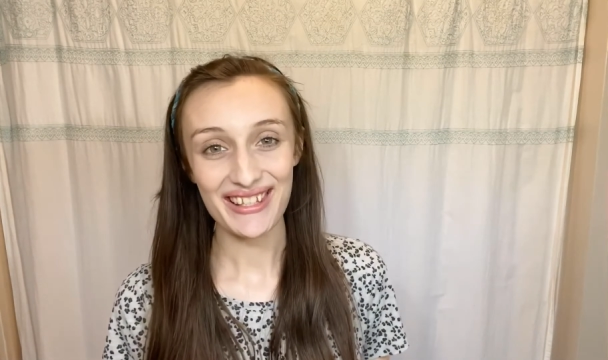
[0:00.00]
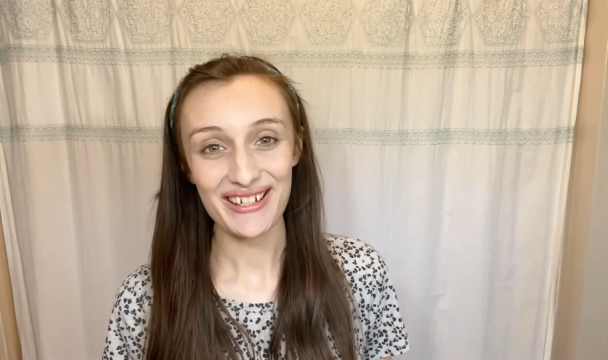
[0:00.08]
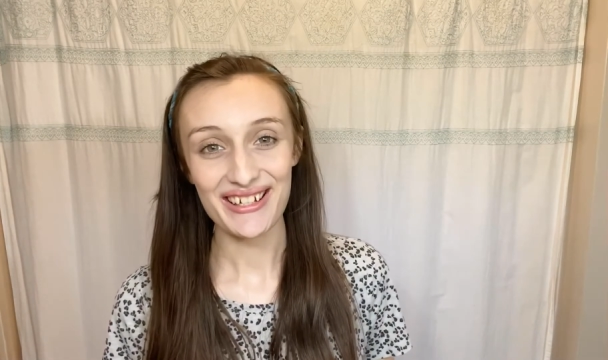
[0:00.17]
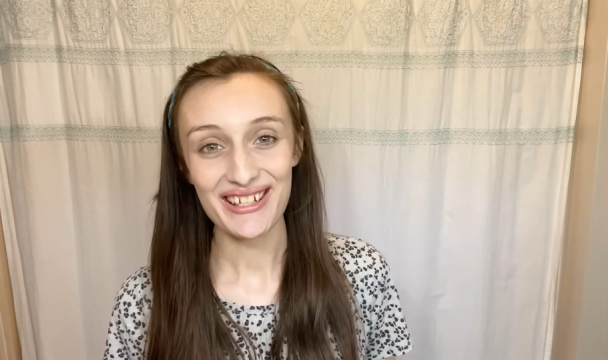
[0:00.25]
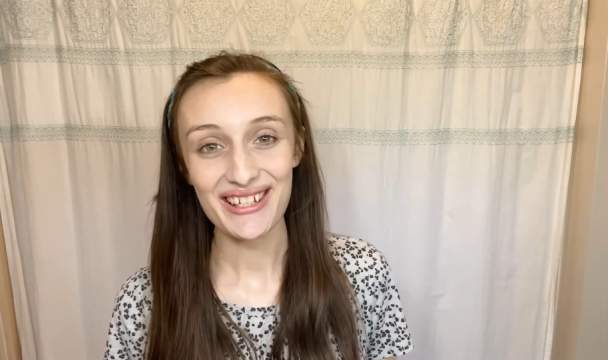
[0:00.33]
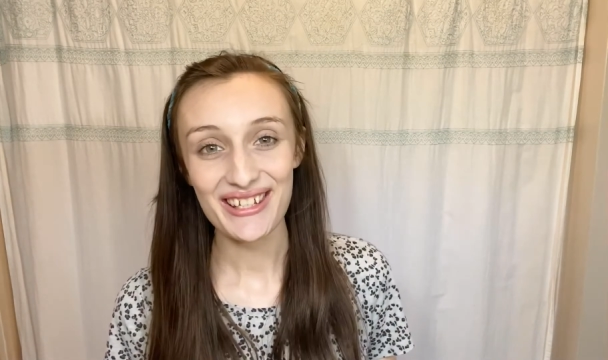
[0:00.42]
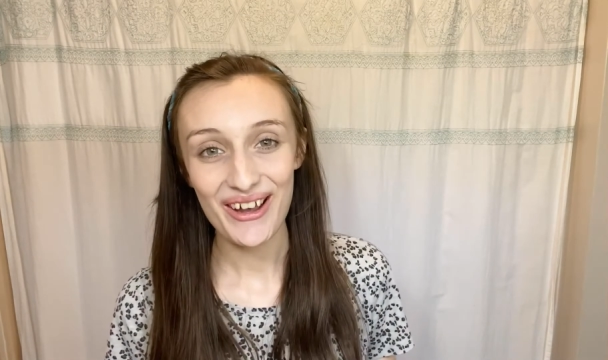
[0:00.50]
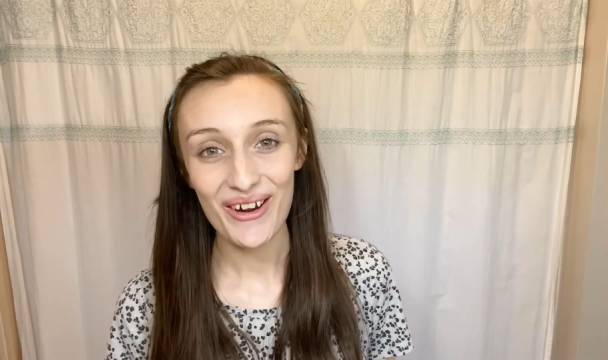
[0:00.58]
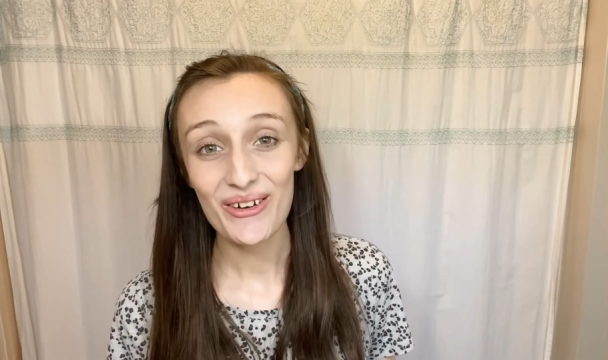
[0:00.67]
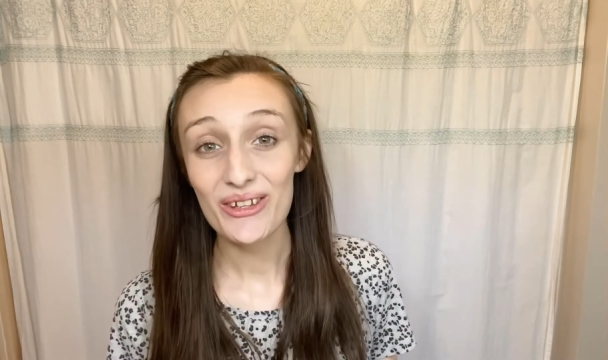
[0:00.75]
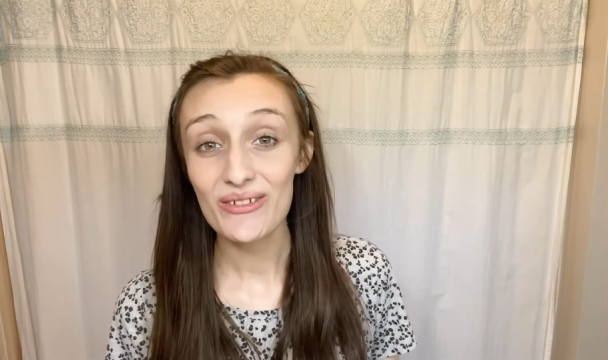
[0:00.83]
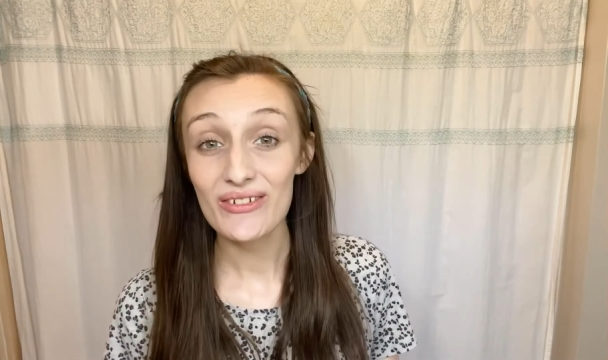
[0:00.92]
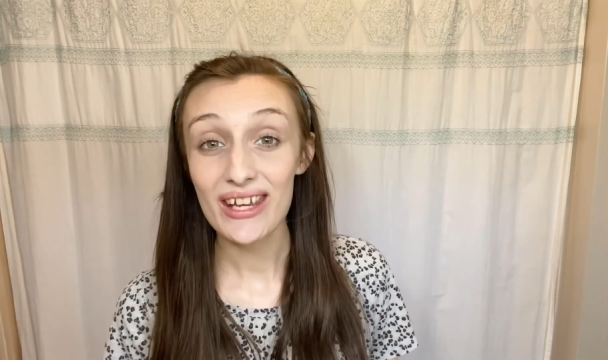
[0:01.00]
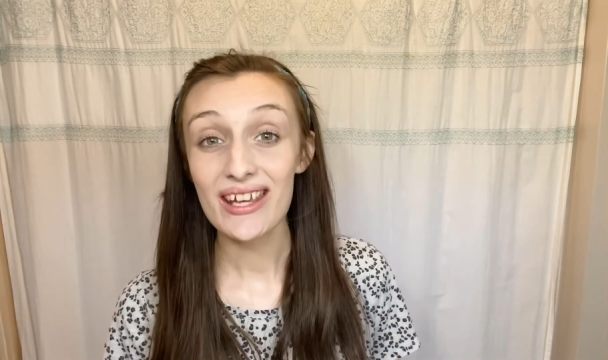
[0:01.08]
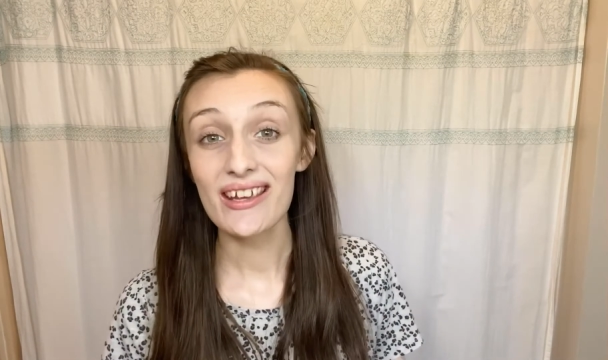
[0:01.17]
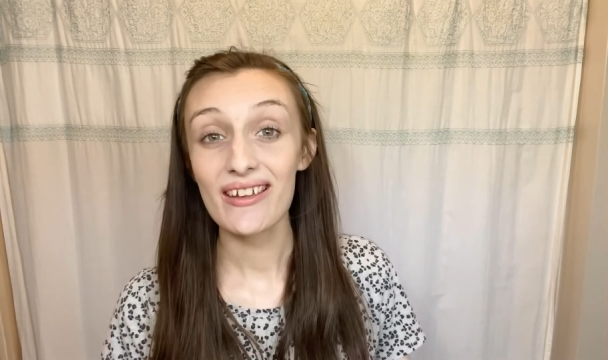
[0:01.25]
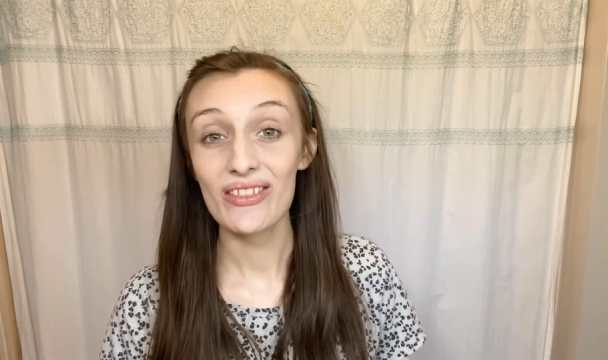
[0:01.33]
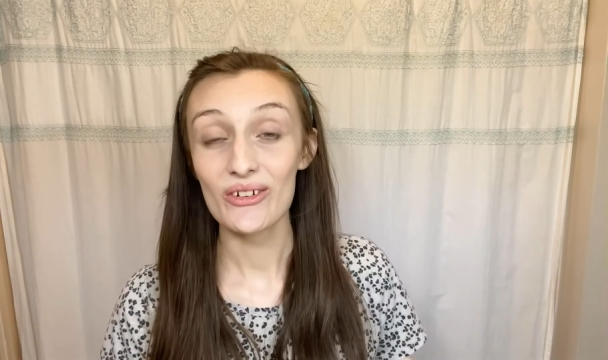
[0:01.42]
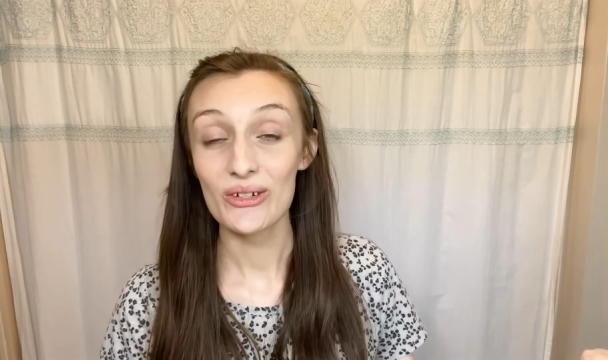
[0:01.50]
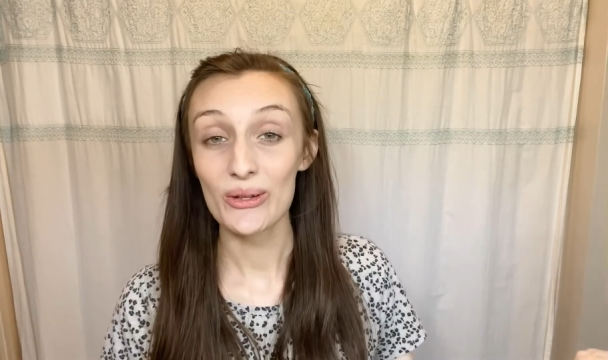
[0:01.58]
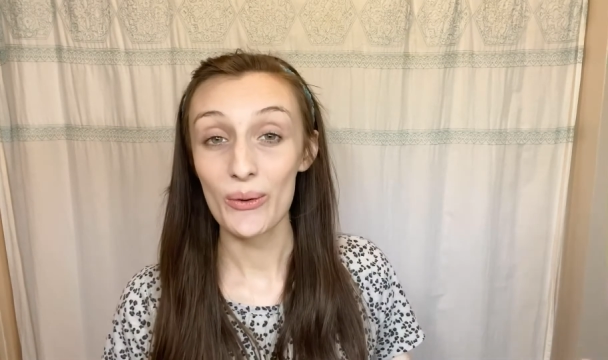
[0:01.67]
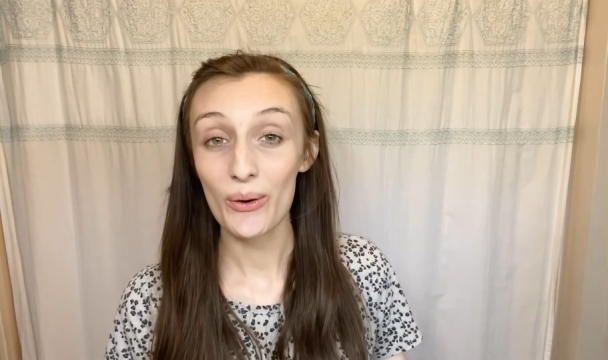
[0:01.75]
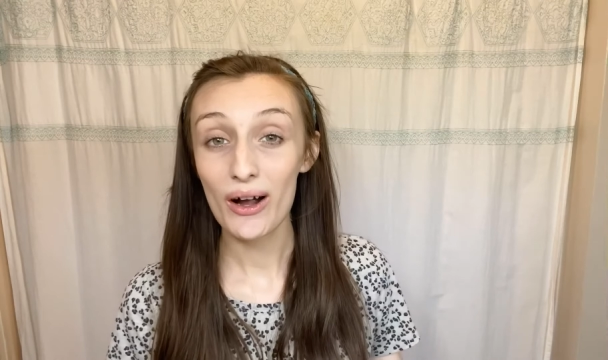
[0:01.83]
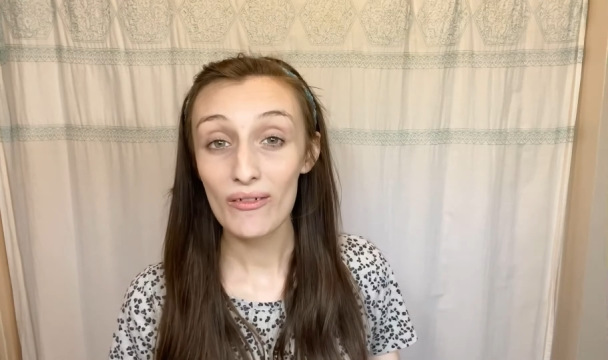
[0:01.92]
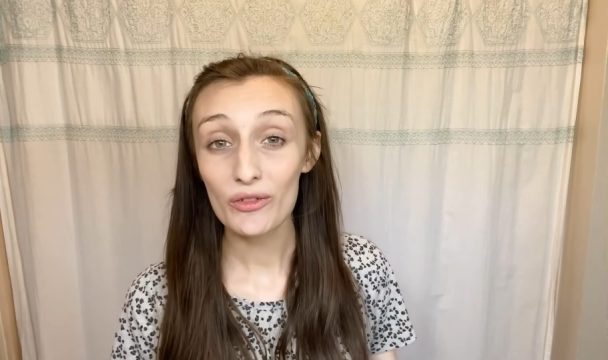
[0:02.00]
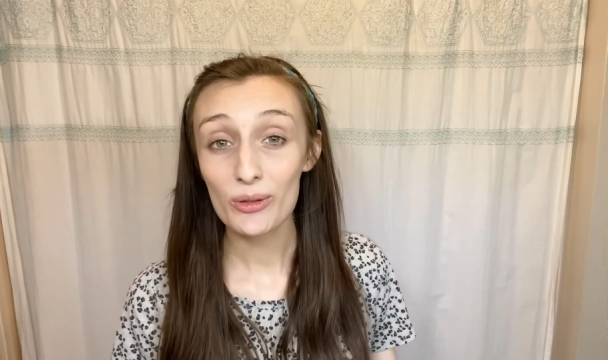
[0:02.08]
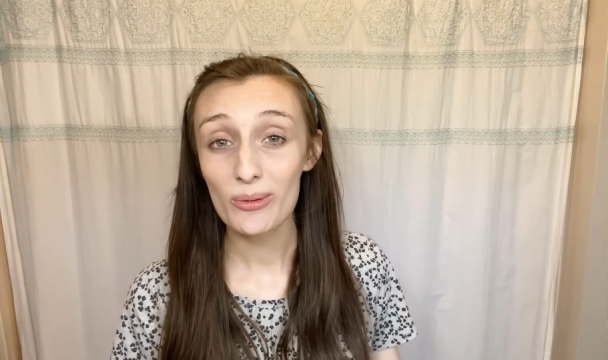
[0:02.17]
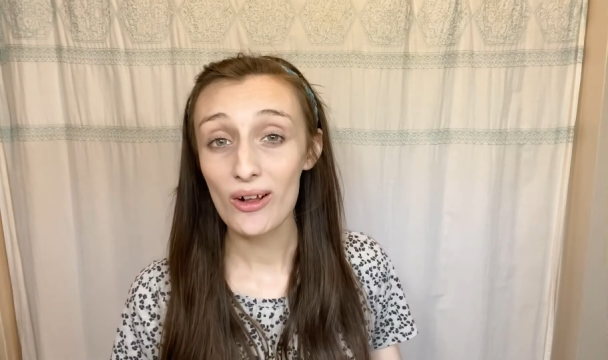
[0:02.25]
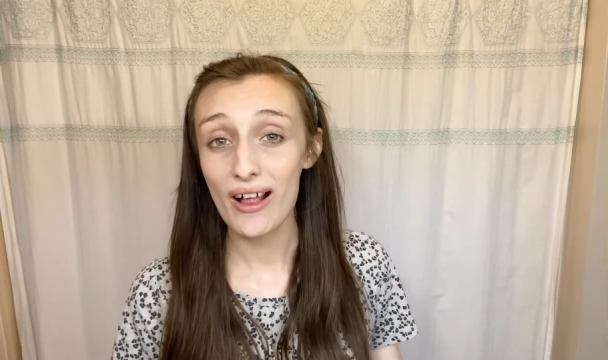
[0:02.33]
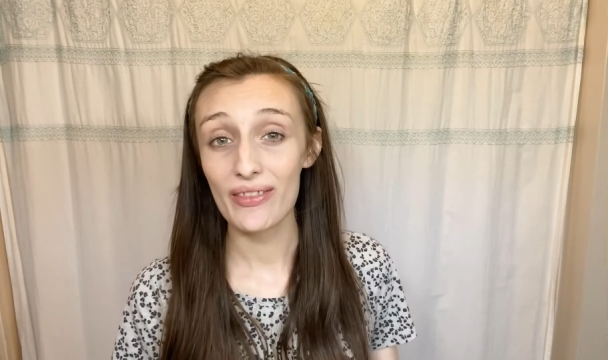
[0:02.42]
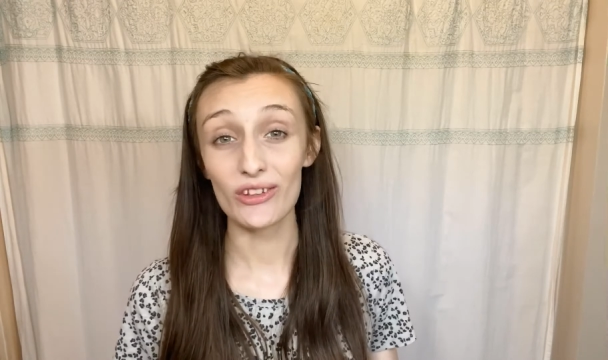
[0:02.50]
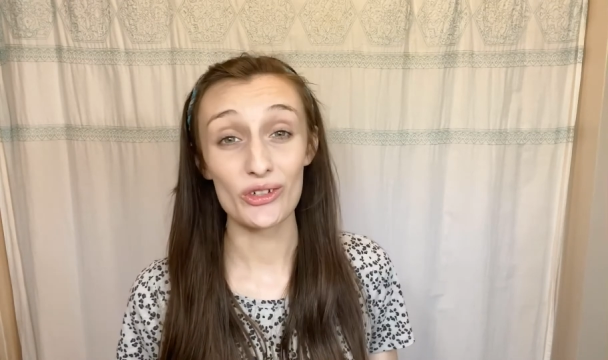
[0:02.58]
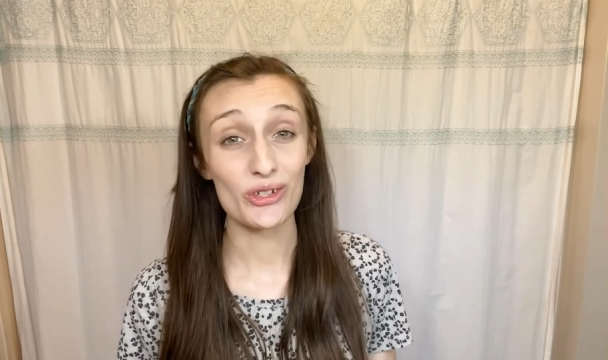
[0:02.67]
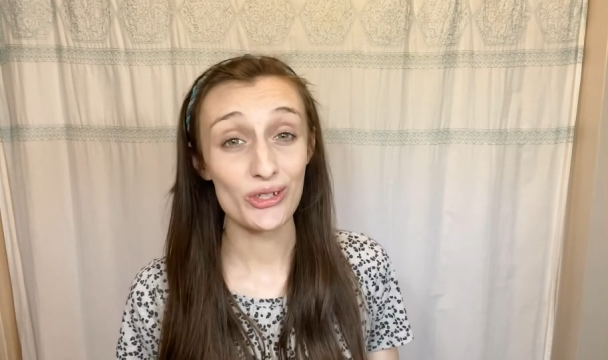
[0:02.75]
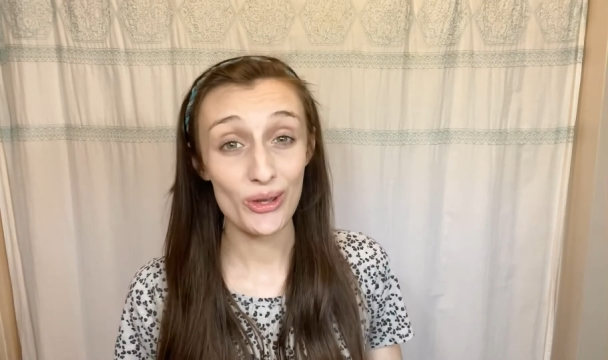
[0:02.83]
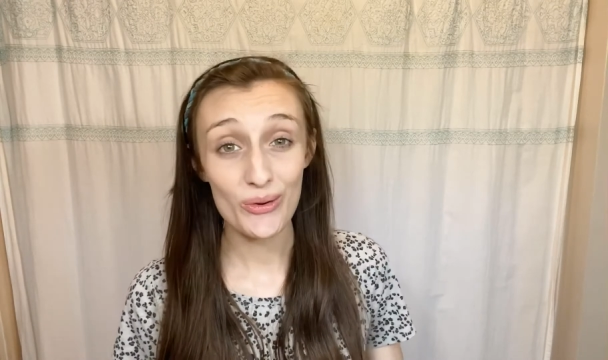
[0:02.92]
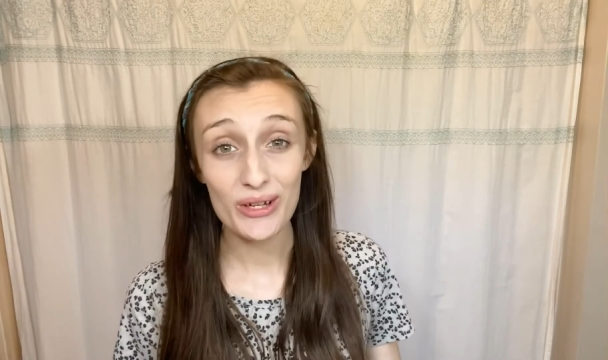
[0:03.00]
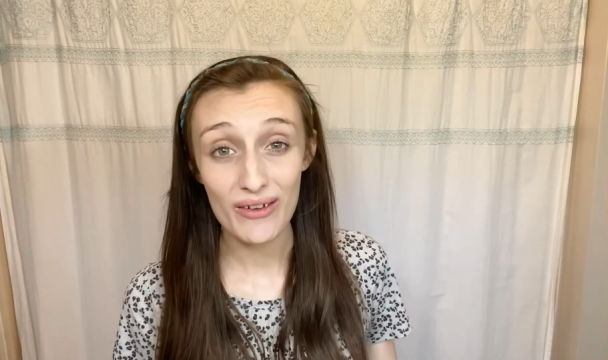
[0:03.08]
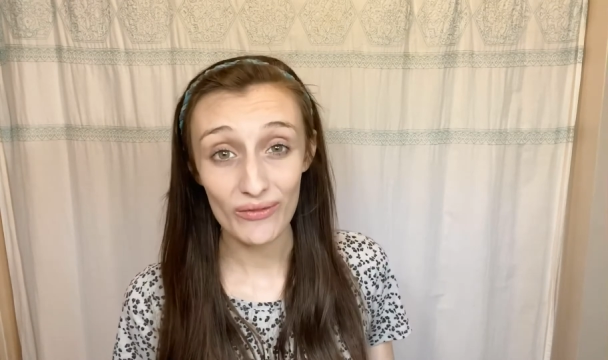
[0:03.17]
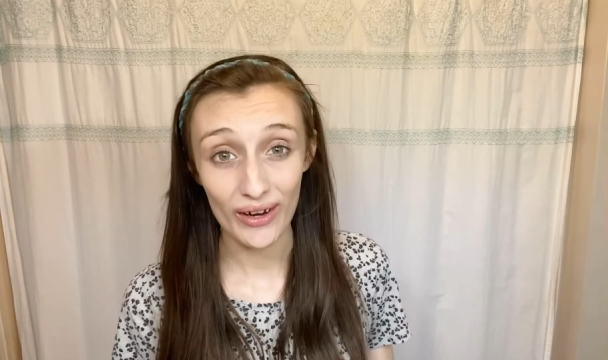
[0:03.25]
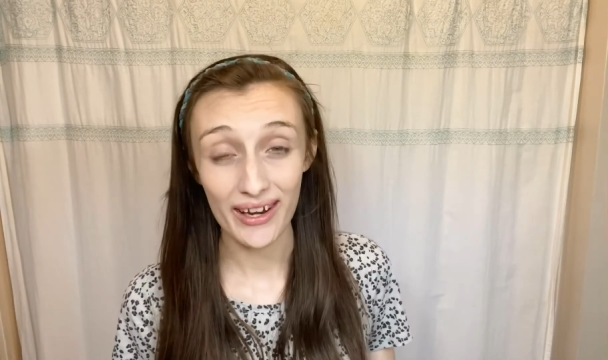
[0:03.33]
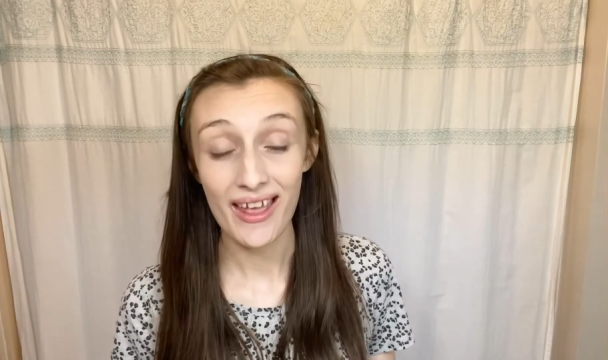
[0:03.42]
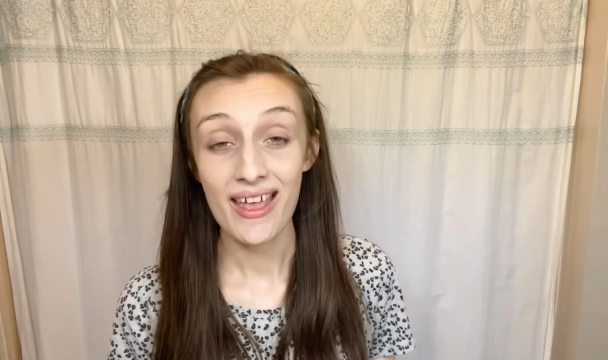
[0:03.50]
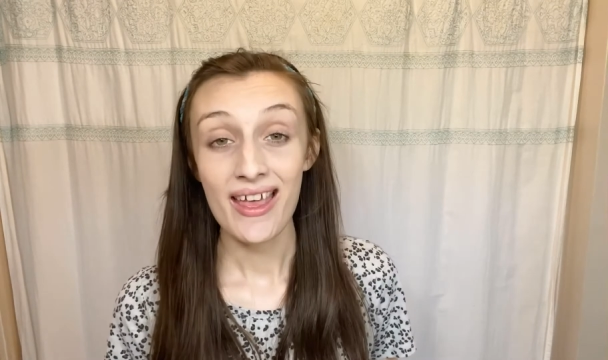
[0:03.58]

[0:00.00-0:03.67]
They're so unique, they're so comfortable, and they're so different